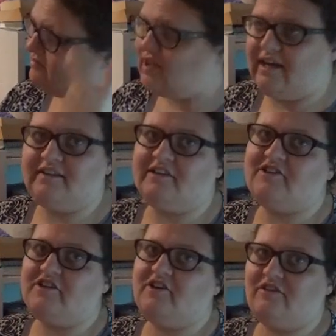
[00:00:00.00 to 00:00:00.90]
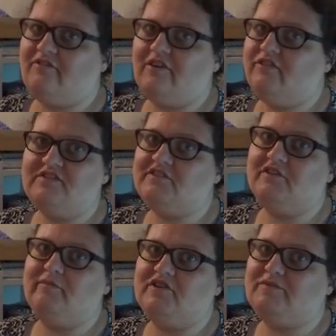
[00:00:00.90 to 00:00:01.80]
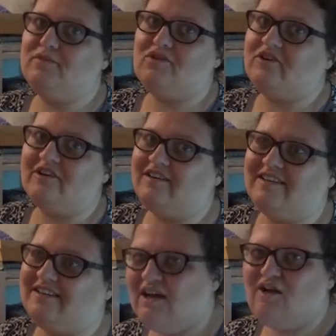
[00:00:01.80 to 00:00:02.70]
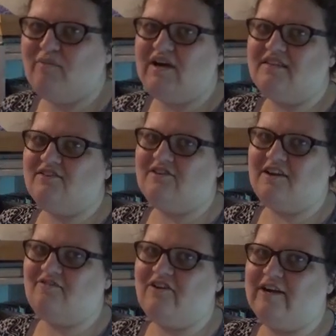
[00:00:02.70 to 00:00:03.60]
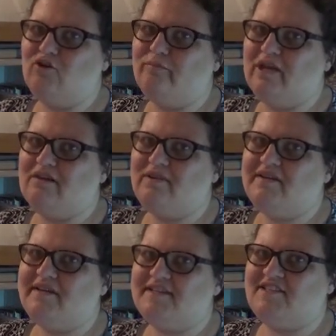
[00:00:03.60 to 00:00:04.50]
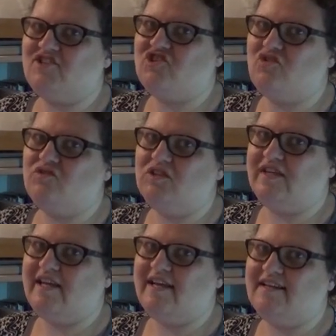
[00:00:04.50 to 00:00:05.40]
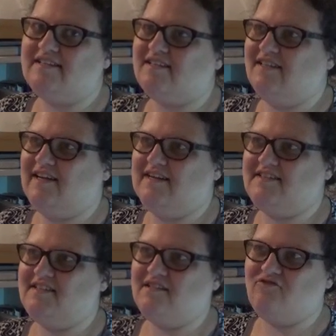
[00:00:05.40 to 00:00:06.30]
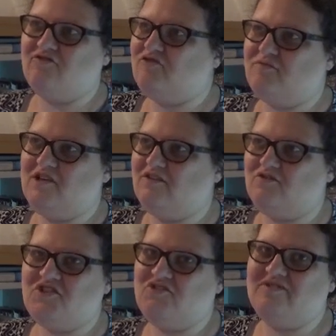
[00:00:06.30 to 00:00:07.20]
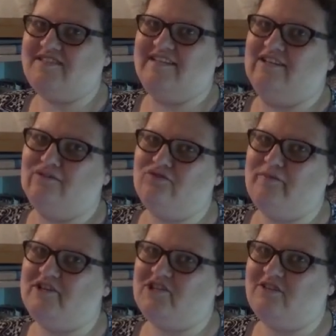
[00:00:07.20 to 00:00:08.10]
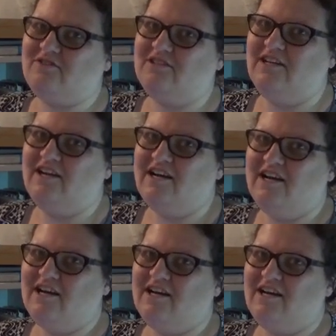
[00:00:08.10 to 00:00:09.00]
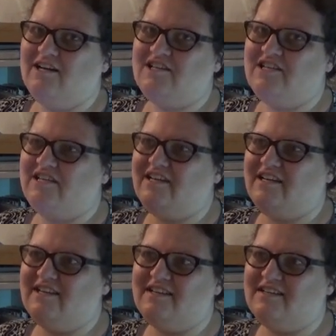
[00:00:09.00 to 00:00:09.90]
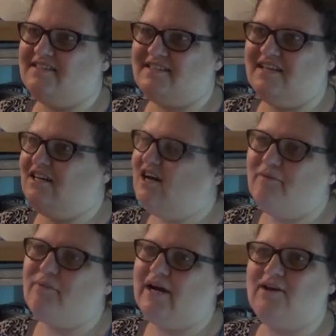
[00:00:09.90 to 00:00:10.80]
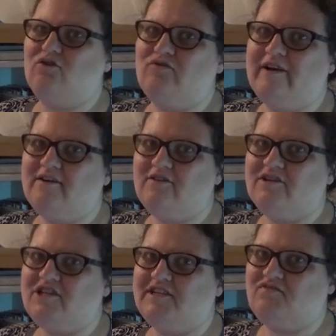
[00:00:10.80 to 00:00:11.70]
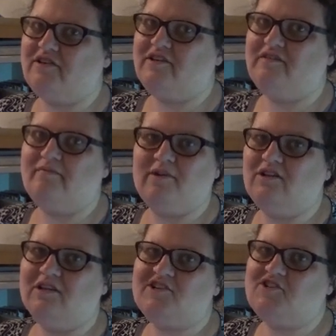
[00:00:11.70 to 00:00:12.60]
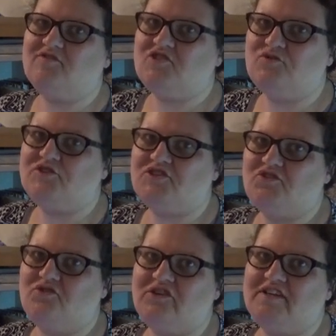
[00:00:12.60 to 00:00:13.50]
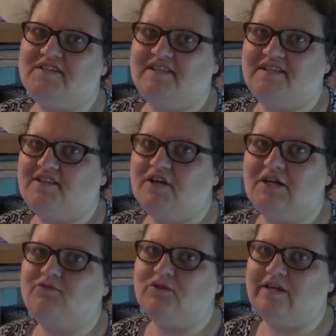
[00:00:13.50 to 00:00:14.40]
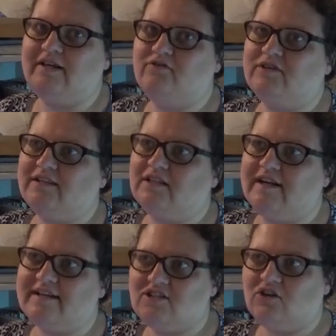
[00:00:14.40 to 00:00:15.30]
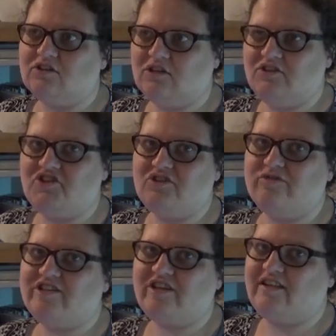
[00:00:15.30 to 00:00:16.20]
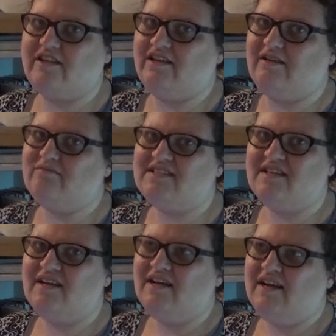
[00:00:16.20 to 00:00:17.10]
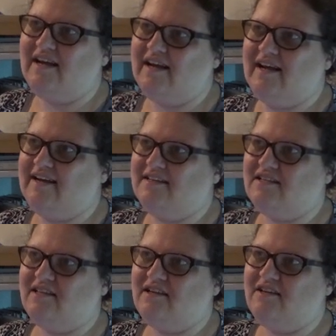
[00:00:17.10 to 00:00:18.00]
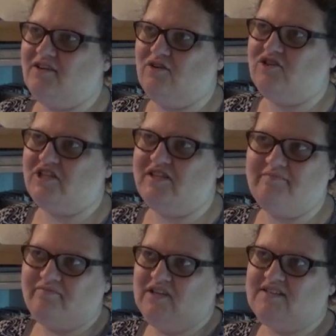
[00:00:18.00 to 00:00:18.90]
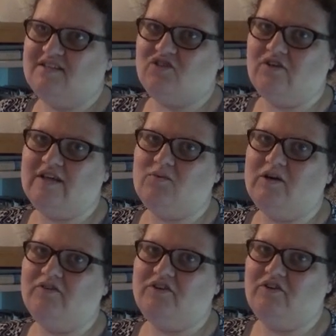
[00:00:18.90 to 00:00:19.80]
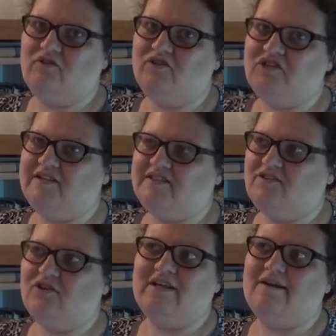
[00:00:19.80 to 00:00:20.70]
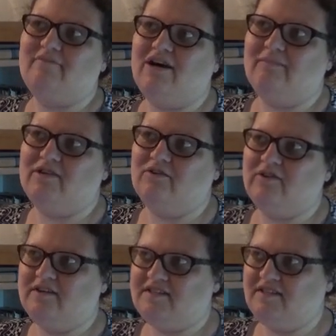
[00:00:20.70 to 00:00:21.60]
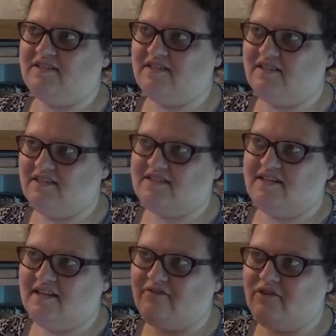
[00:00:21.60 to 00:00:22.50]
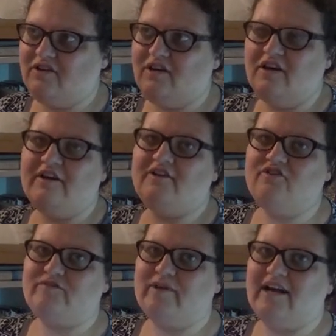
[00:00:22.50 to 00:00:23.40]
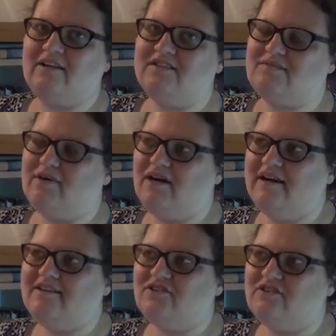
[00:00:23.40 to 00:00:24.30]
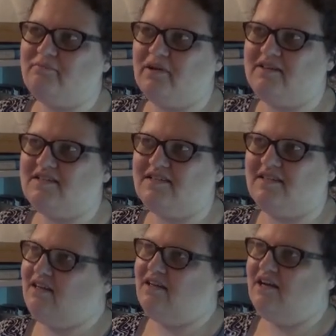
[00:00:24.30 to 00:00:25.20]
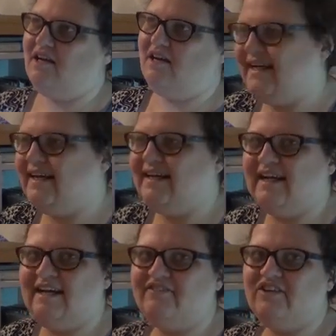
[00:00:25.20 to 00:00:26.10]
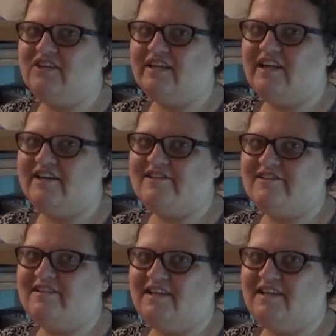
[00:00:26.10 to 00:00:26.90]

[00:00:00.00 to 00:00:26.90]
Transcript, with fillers: I think she could have given so much more. My third and final maybe is Joan Leegant, uh, as different from the other two as they are from each other. Uh, she is a minor writer. She's written a collection of short stories and a novel that I really liked, all on Jewish themes. And, uh, you know, she isn't all that well known, she isn't all that popular, and isn't, uh, doesn't have a huge backlist behind her, but uh, I feel like I should